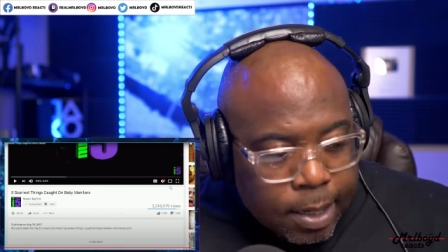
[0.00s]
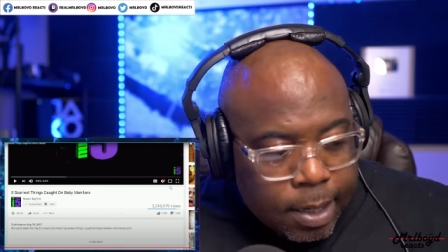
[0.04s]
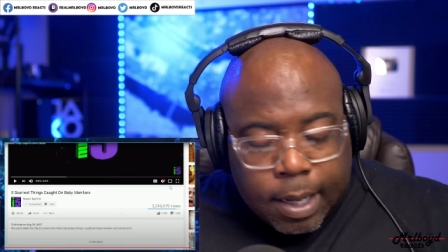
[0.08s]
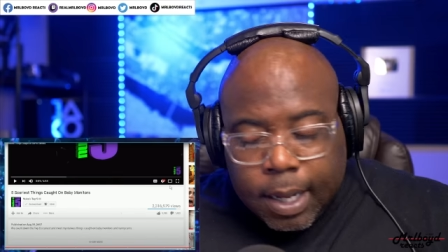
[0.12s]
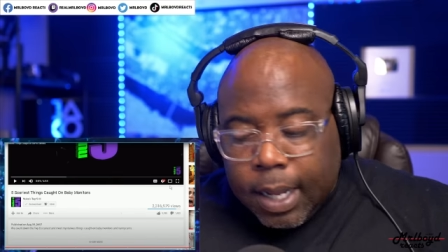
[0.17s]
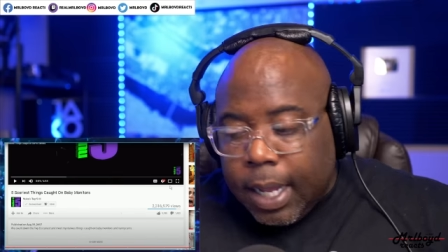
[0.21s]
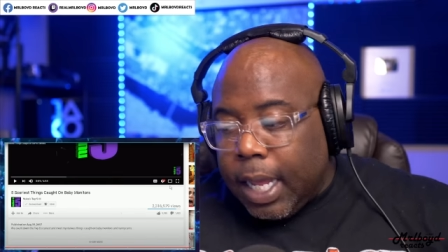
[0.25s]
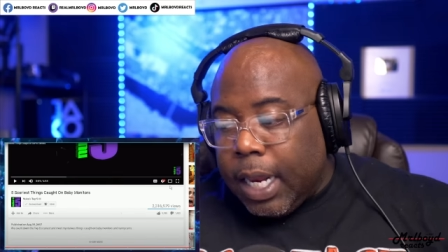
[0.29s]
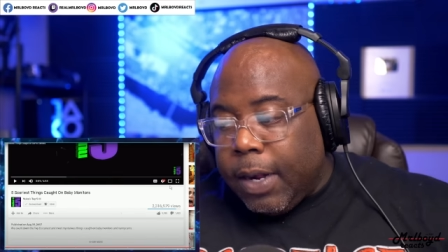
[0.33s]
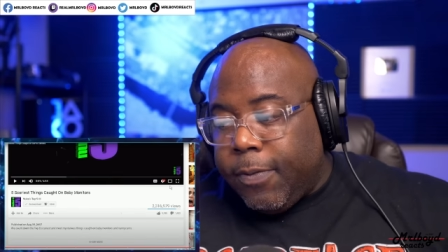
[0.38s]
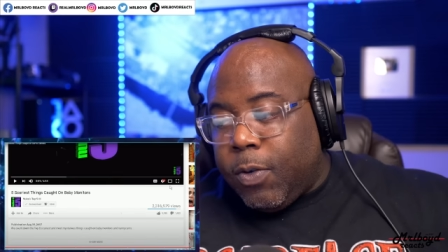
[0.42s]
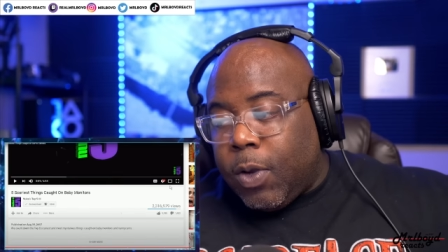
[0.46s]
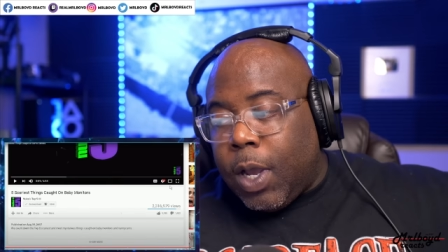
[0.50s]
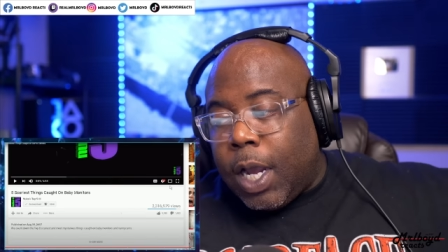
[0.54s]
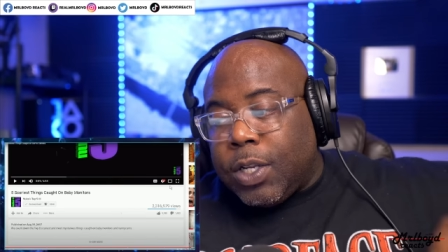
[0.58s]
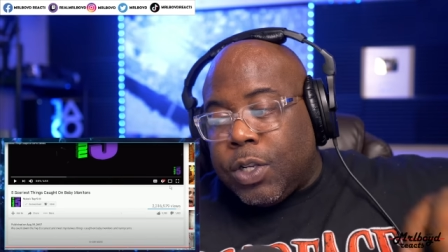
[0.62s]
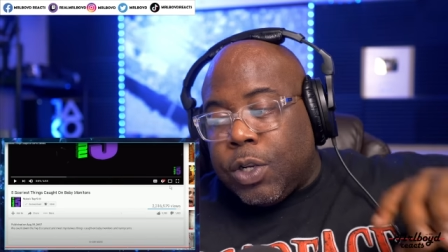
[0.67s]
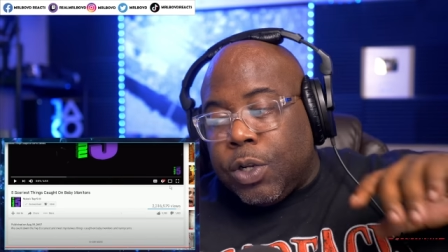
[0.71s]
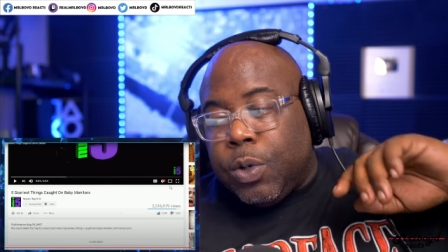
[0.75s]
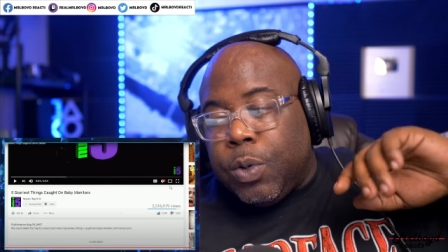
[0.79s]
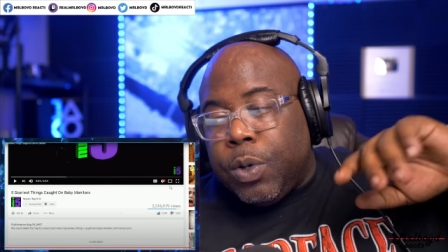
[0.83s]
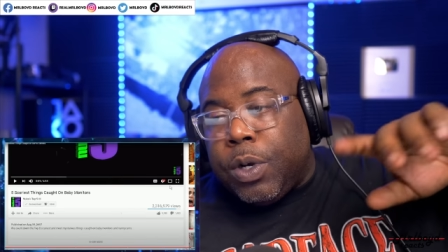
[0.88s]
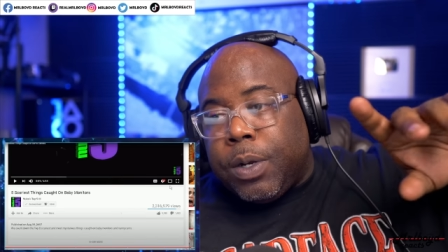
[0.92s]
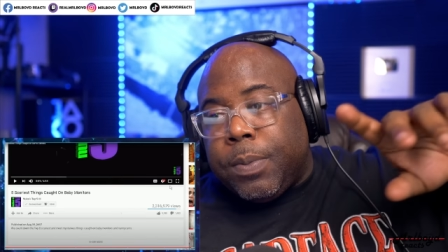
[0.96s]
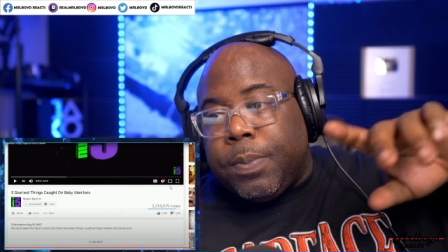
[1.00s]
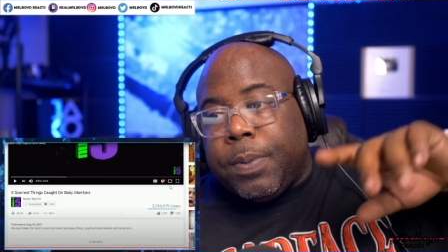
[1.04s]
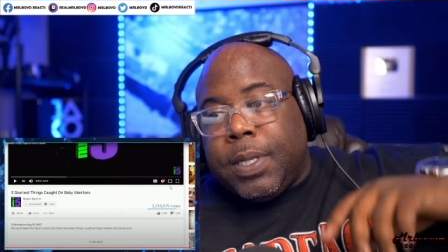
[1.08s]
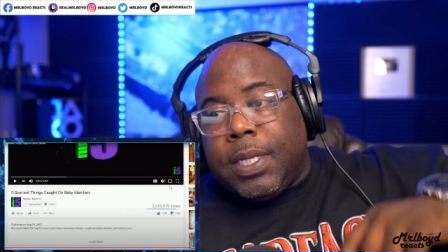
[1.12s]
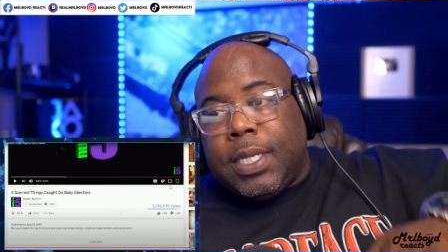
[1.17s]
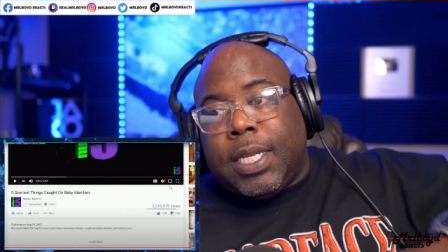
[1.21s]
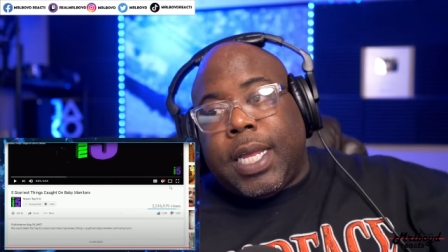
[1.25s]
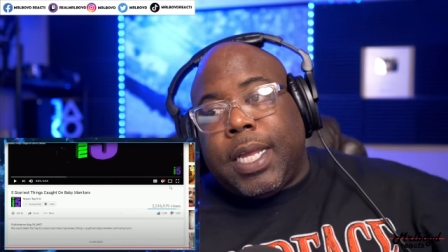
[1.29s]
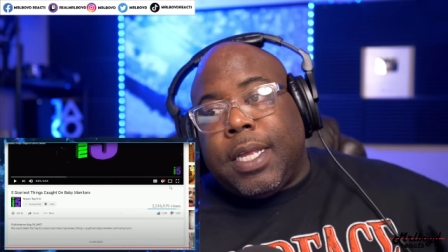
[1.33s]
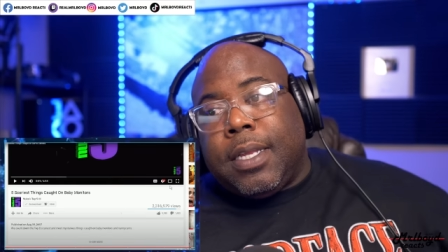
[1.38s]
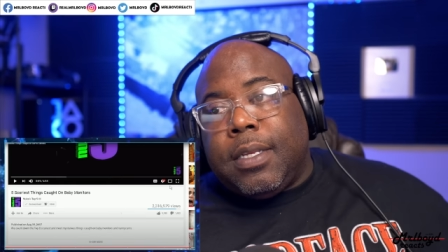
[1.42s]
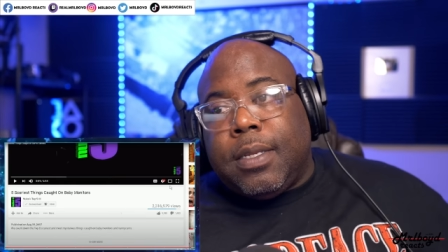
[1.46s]
And if you guys are new here,
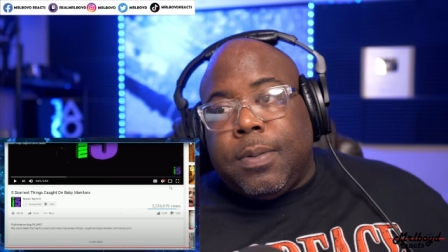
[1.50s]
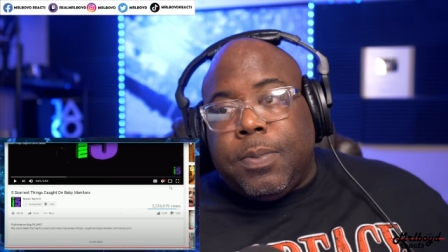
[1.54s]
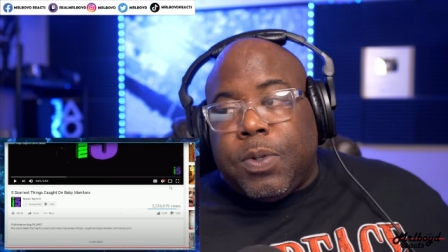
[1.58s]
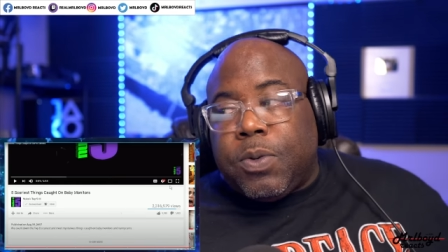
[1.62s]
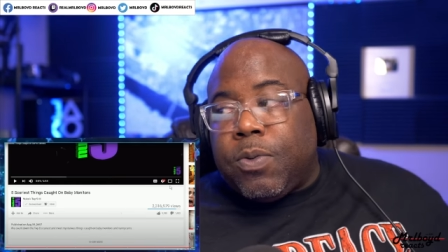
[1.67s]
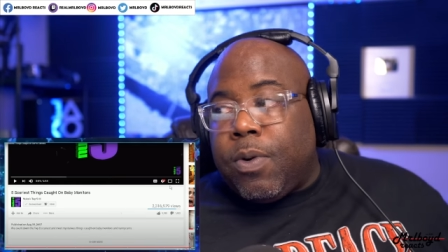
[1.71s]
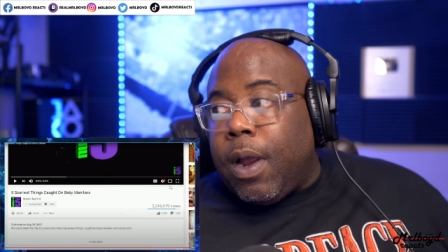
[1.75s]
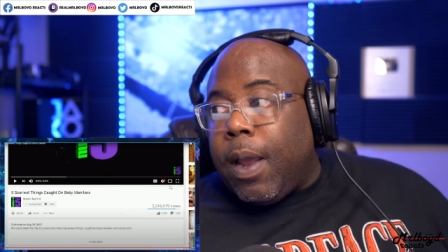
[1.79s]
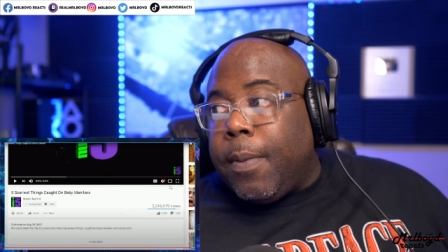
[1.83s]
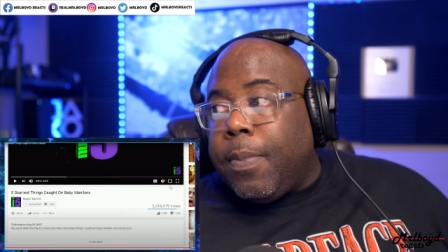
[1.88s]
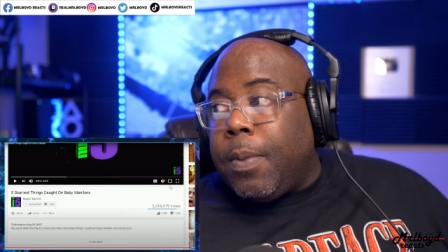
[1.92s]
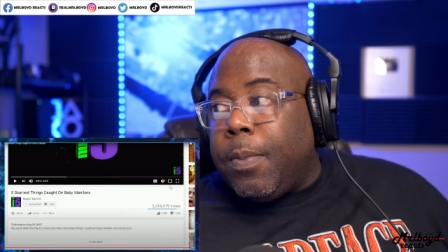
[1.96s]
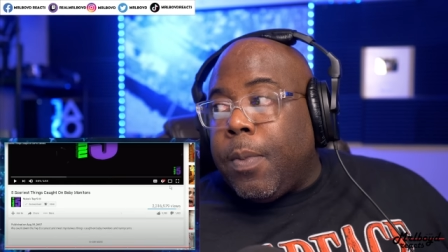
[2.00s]
please like and subscribe.